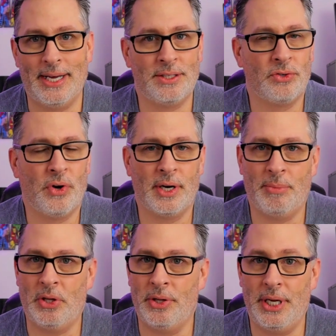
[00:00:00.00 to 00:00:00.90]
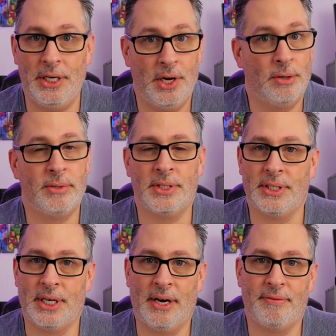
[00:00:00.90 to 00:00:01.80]
Guy's incredible. He knows
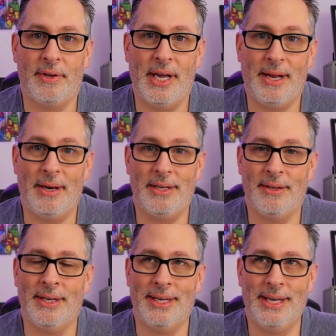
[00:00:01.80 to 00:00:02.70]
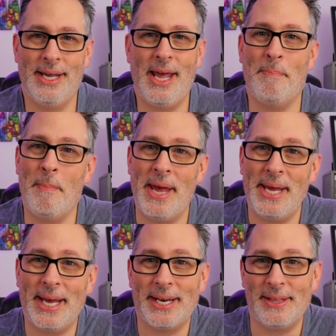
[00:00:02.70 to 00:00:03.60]
his stuff. It
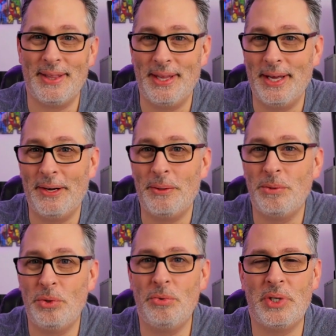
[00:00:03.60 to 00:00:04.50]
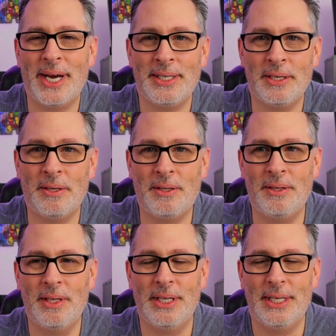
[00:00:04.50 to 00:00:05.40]
may get a little too
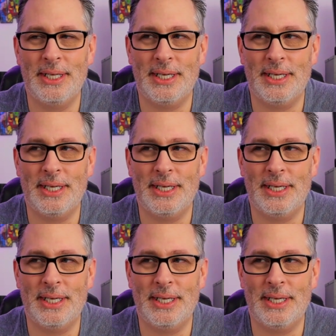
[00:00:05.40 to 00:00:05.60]
technical.